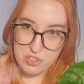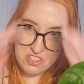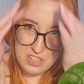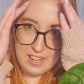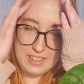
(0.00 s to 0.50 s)

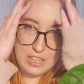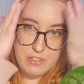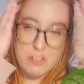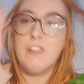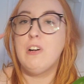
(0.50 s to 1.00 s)
just to kind of give
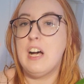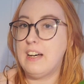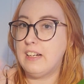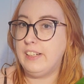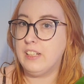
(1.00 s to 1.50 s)
you
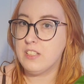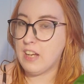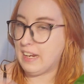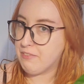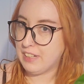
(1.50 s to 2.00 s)
a
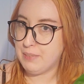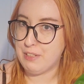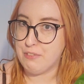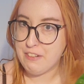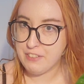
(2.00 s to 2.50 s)
time frame
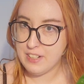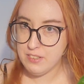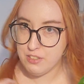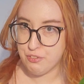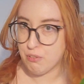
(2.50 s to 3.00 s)
and a
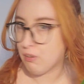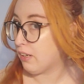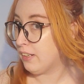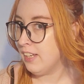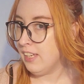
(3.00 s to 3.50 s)
reference
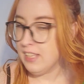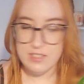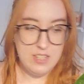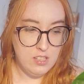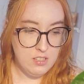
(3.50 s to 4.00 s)
for
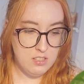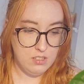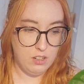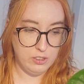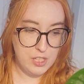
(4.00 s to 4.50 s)

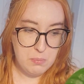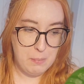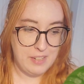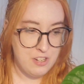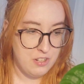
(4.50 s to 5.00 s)
these, all these
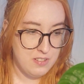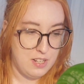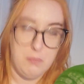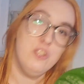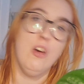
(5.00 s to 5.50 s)
propagations
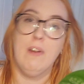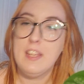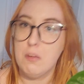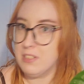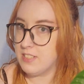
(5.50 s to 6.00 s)
that I'm
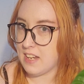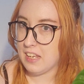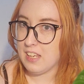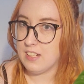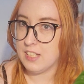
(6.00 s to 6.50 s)
showing have been
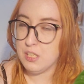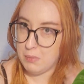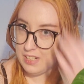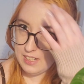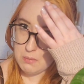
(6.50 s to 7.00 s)
sitting in a
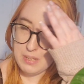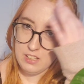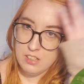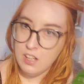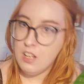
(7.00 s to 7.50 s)
humidity
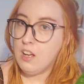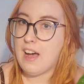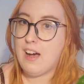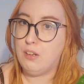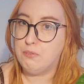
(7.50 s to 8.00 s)
bin
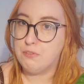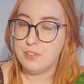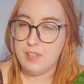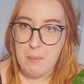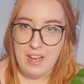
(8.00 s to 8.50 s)

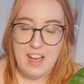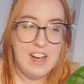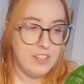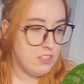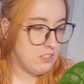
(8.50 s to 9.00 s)
for the
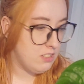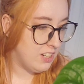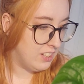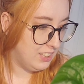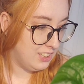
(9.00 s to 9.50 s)
past,